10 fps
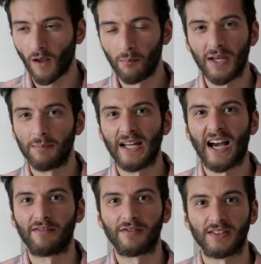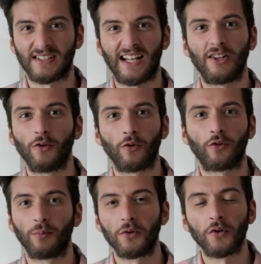maybe have a salad or
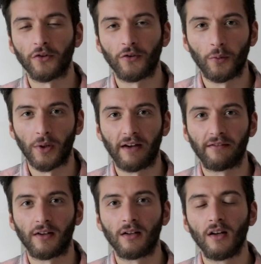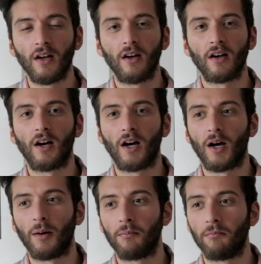some nuts or whatever.
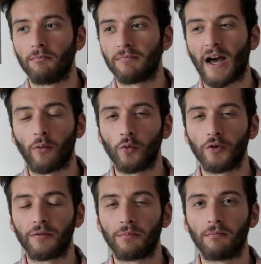Um, that would